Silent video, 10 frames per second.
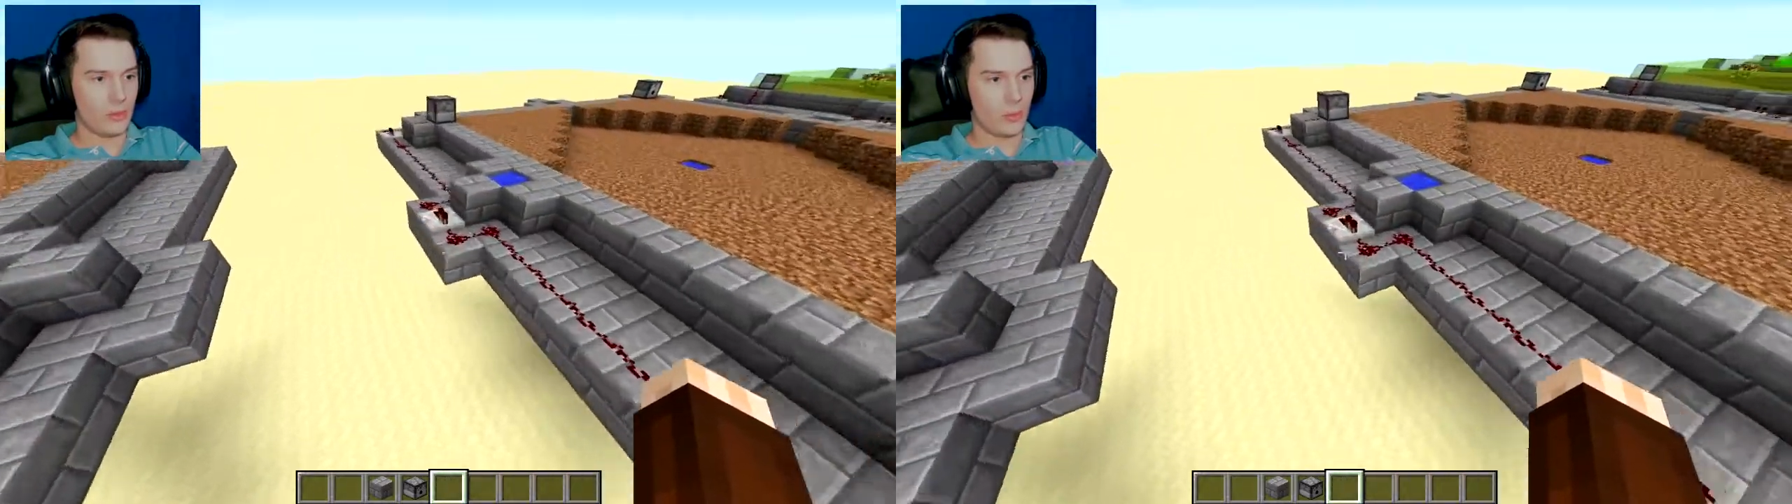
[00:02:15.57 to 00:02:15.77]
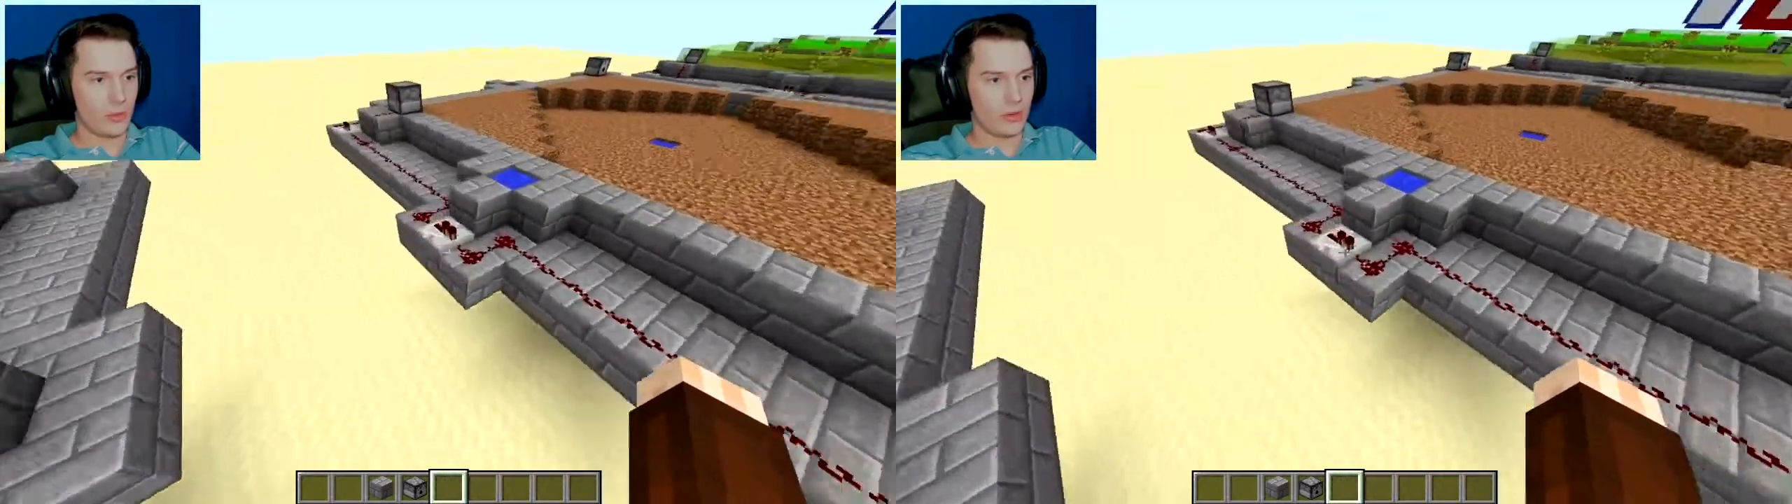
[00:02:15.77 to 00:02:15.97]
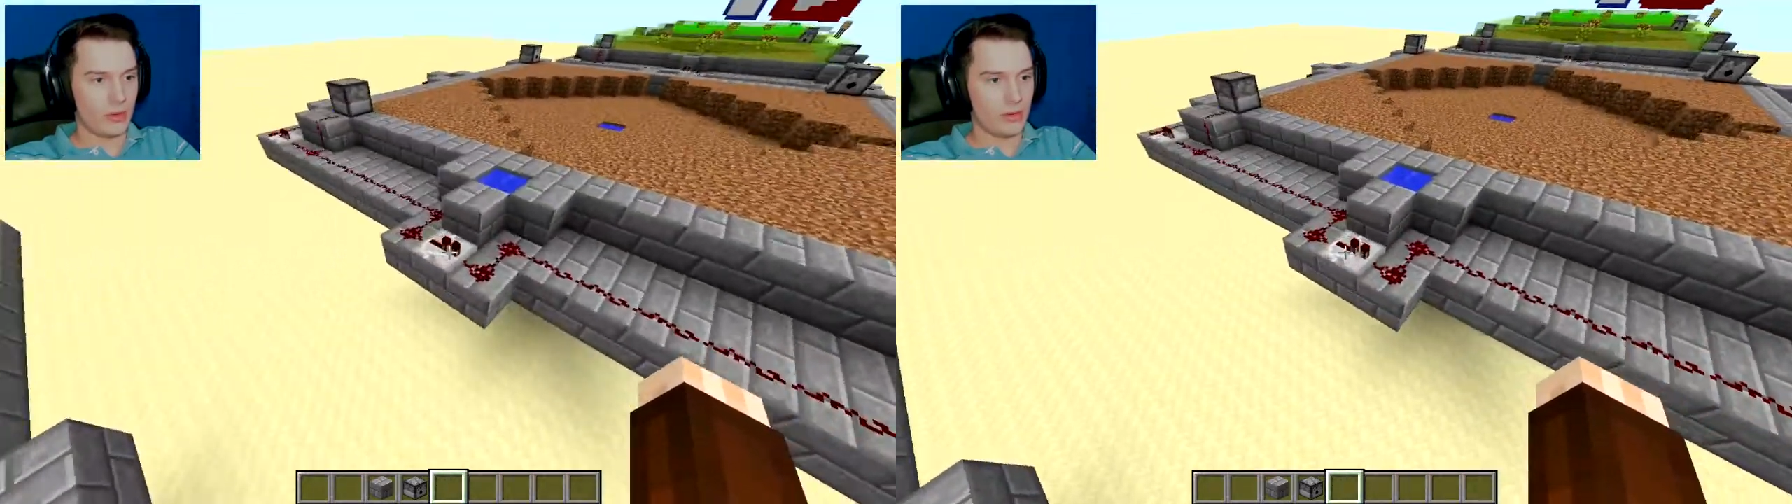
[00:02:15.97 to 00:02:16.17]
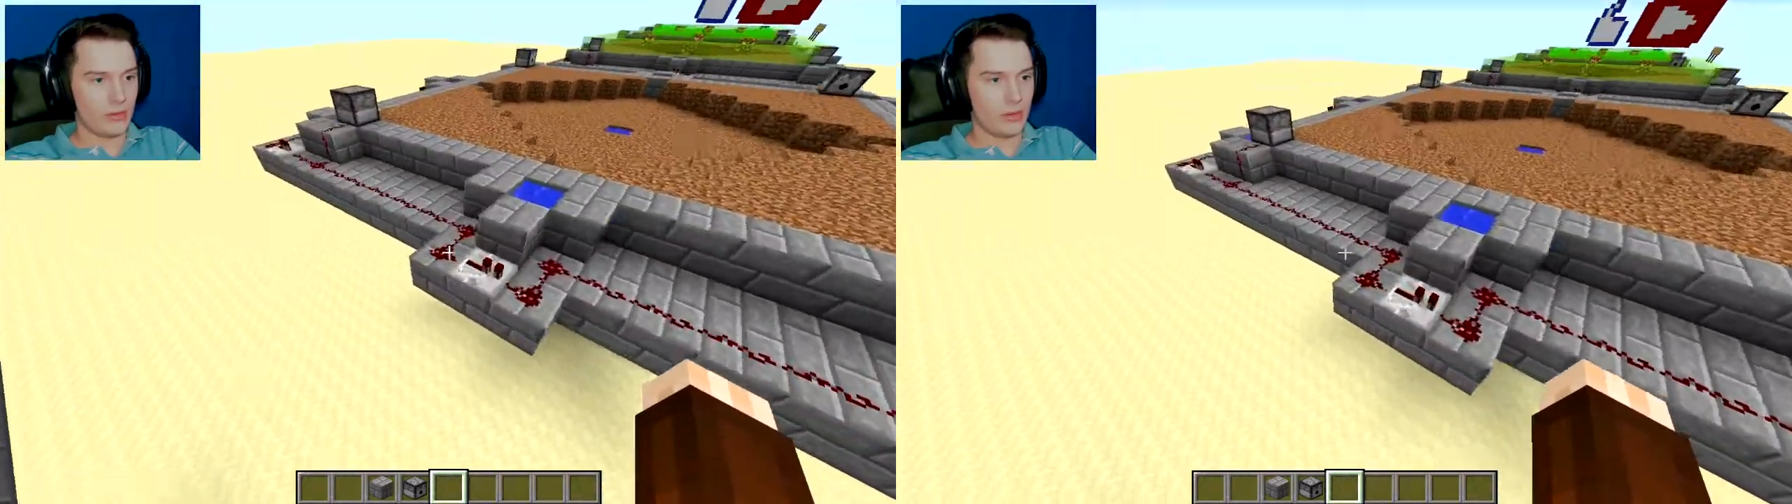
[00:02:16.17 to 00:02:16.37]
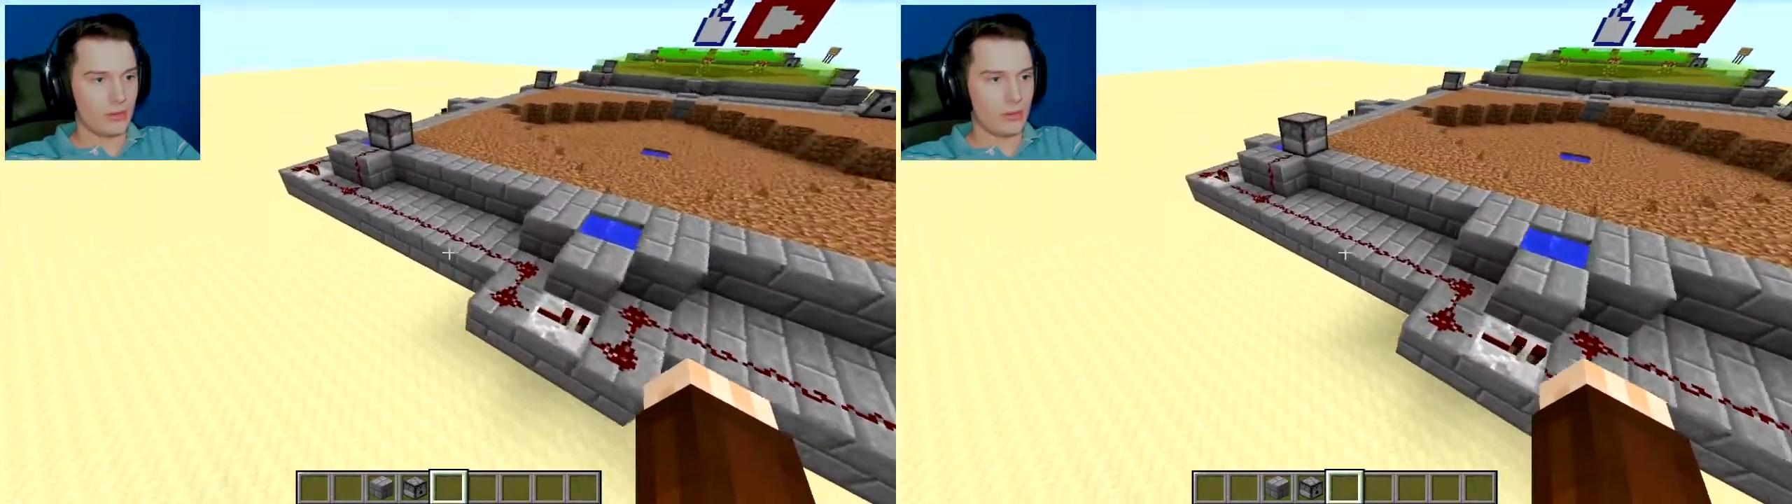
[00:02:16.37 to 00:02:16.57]
one in the
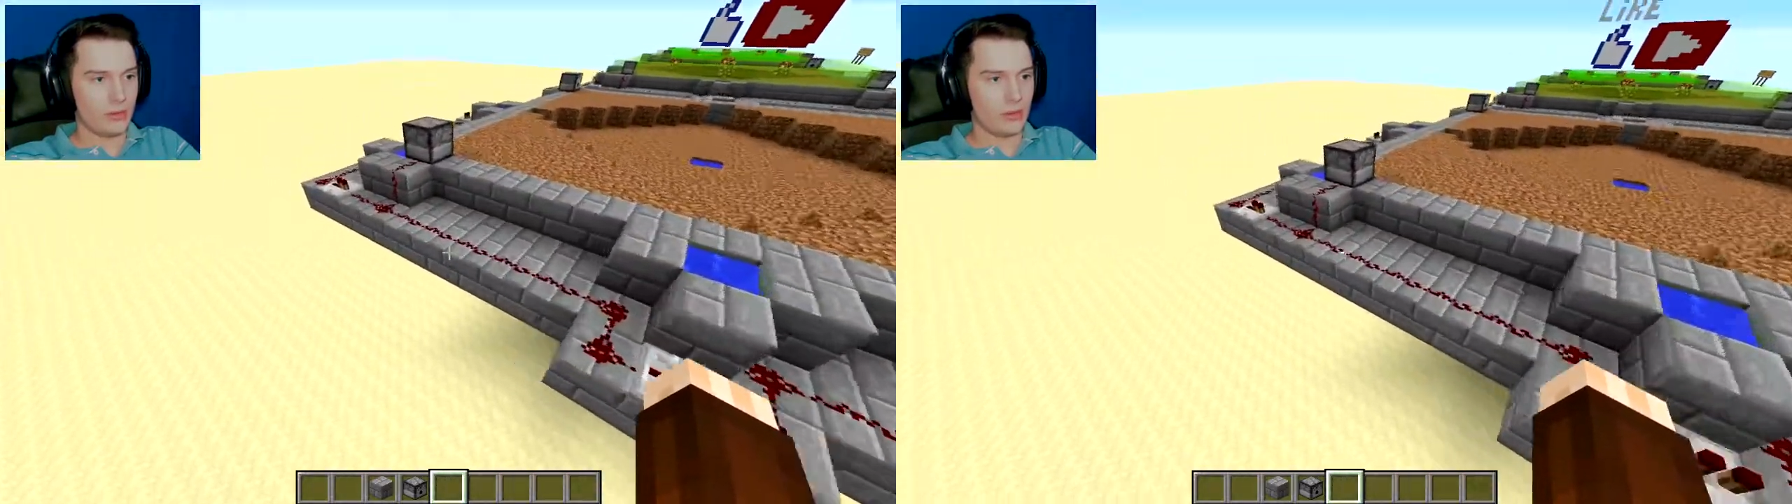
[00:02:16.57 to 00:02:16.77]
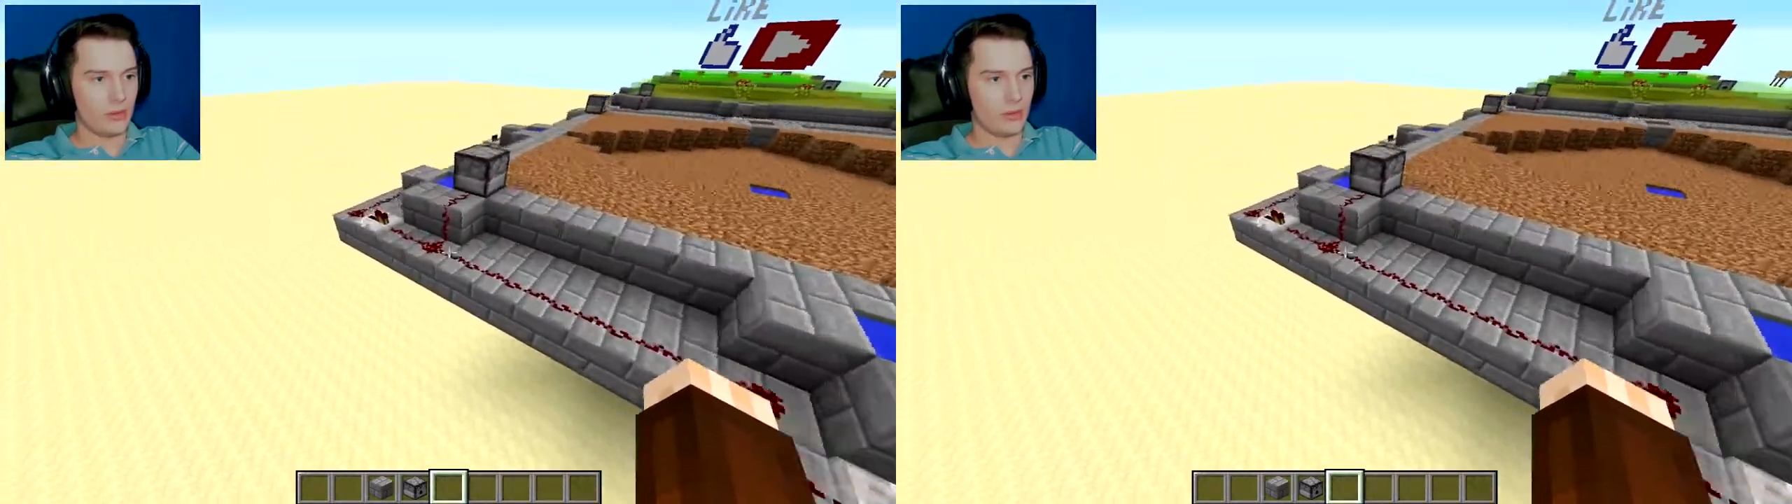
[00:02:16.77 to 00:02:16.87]
middle,